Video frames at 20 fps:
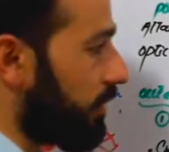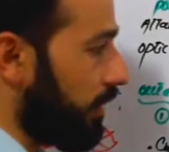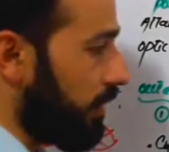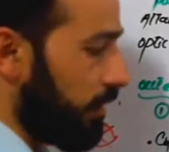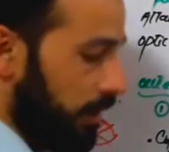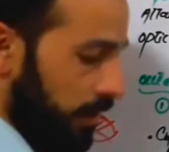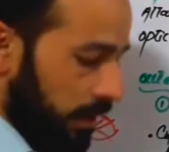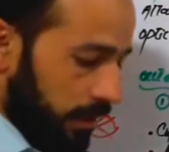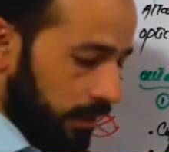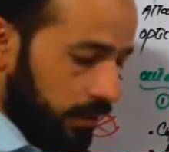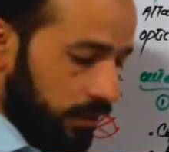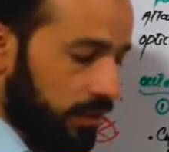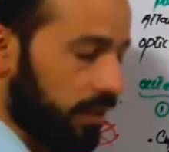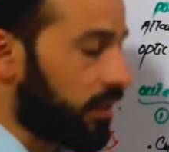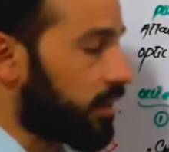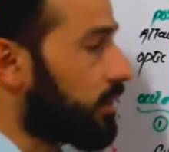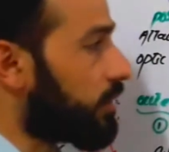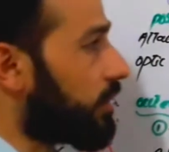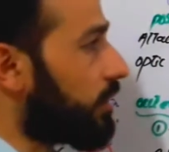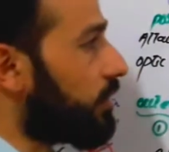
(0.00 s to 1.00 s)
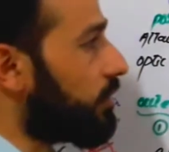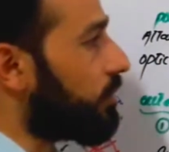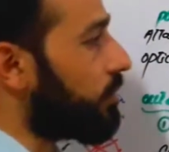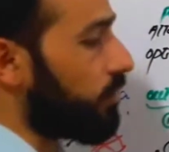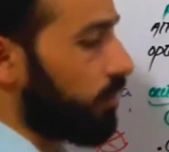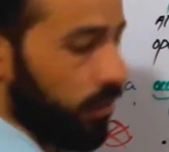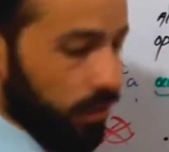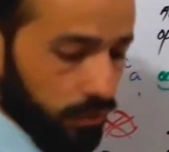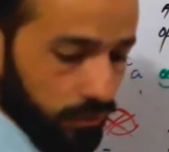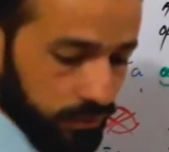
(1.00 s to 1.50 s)
the
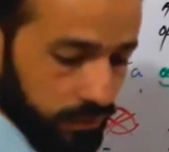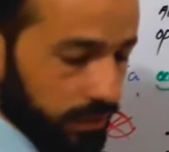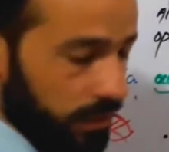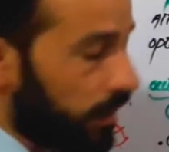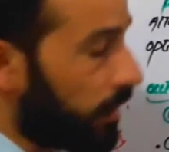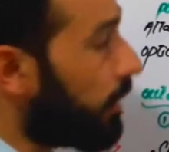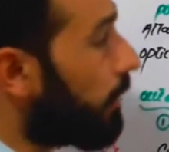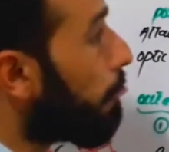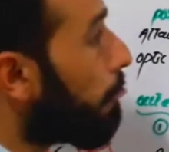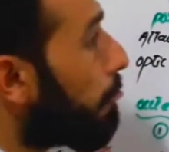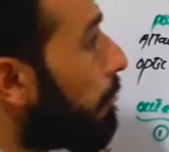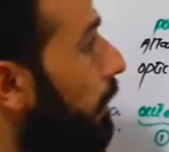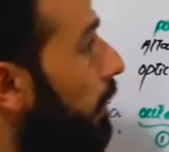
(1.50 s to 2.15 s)
thickness of the